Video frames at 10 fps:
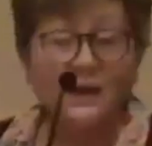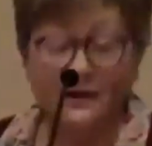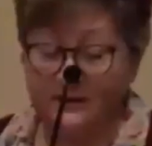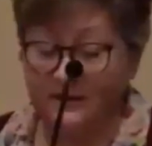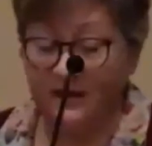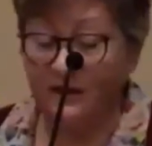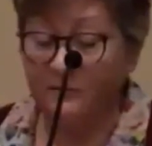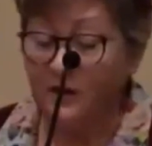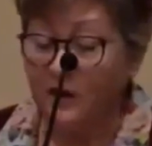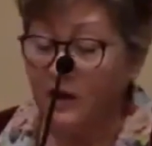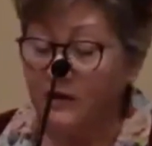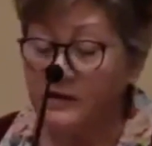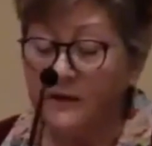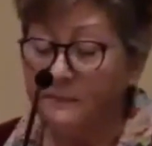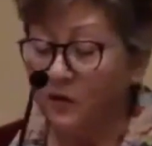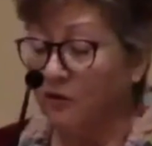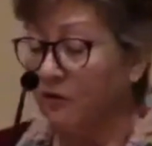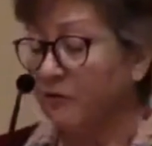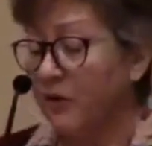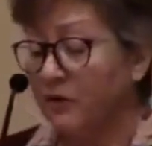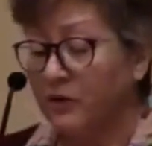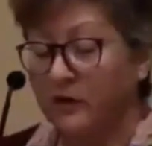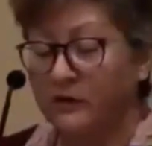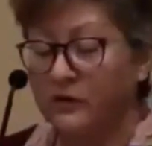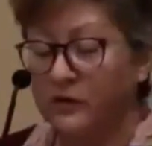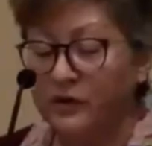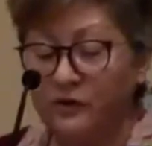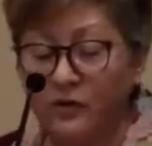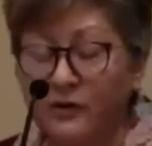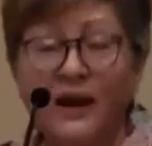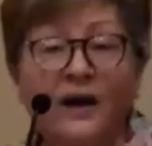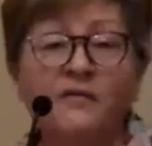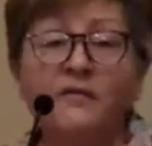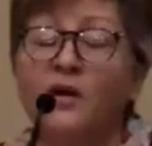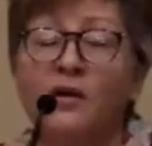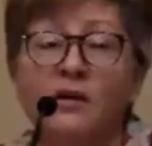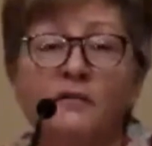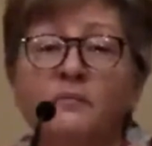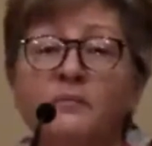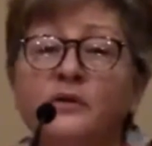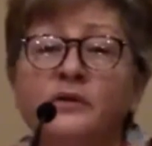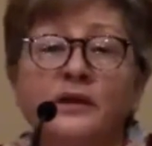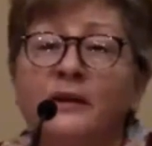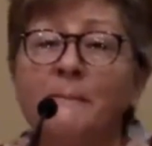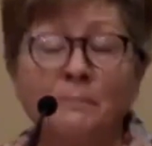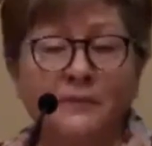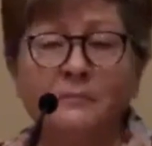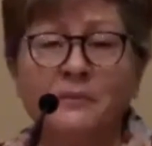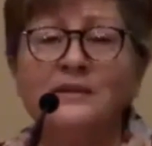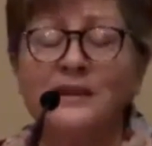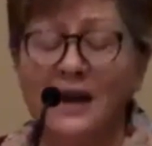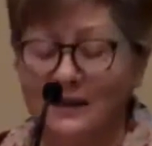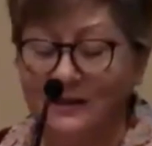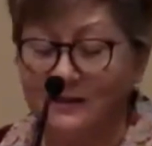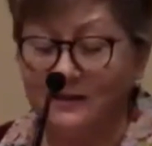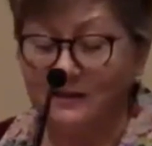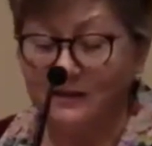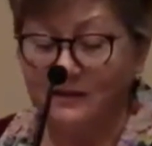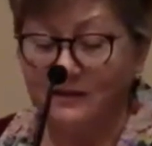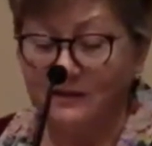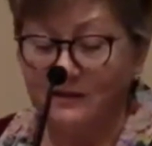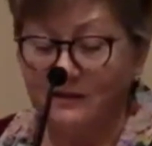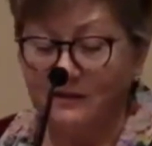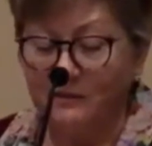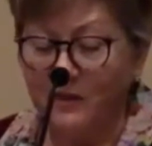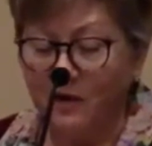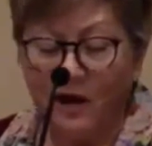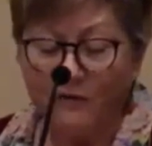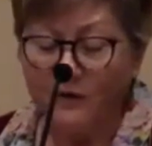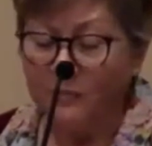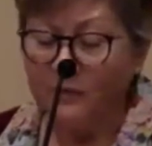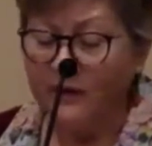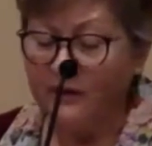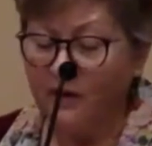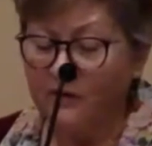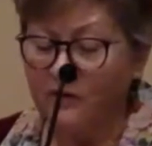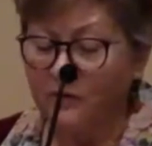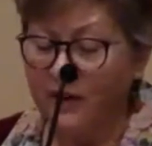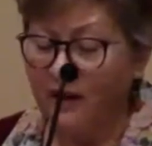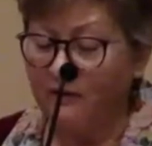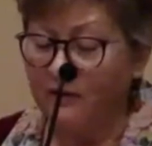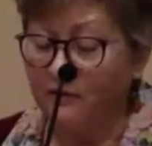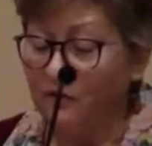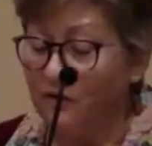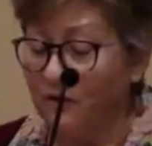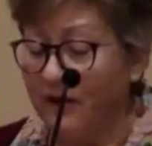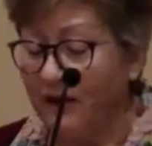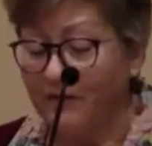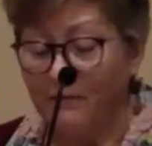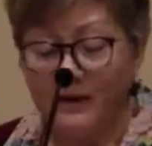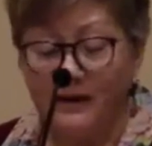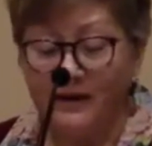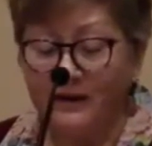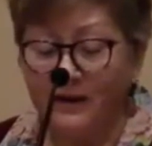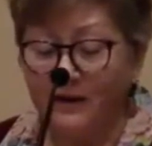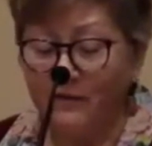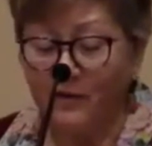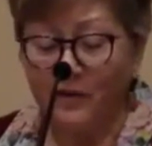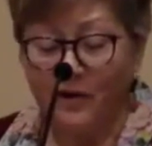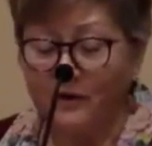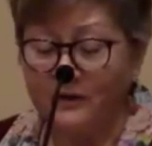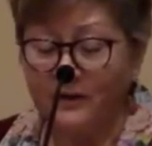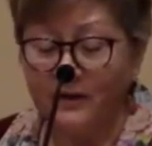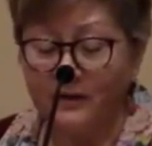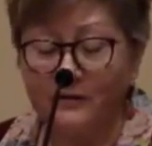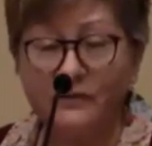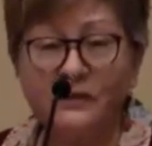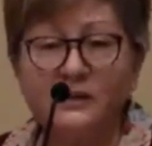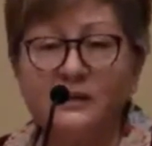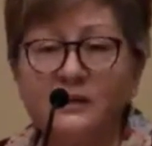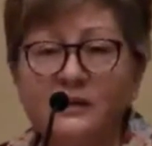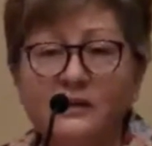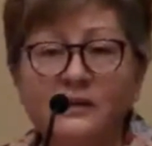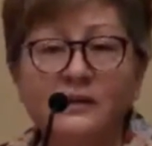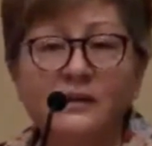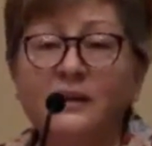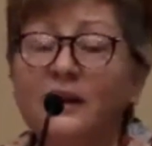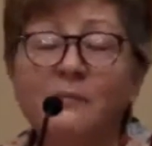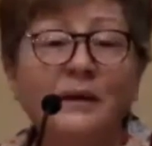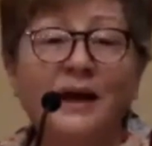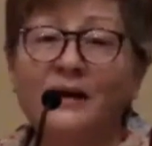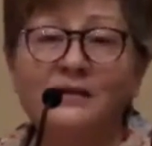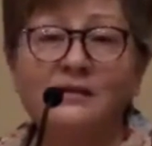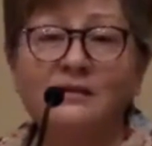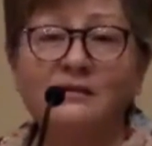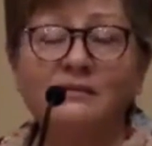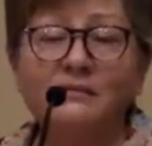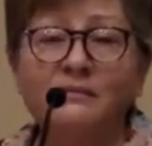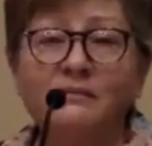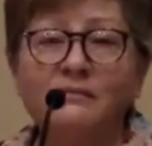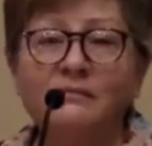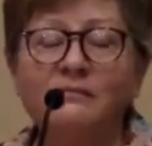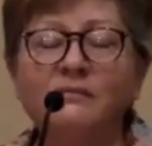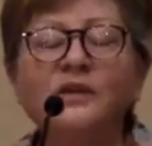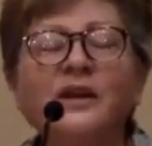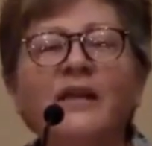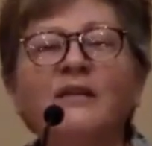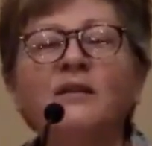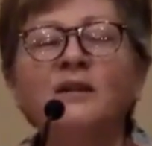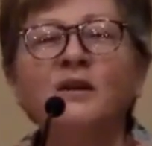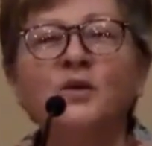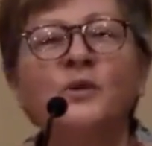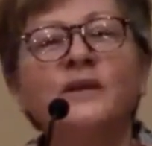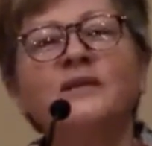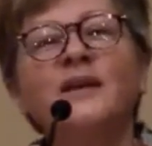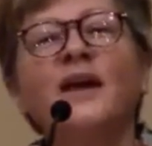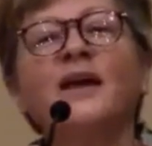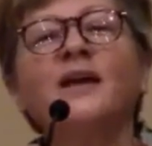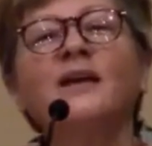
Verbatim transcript: sing because your throat hurts or you don't have the heart for music, be silent when the offering plate goes around, if you don't have the money to give or the heart to give, let it pass. Together we say,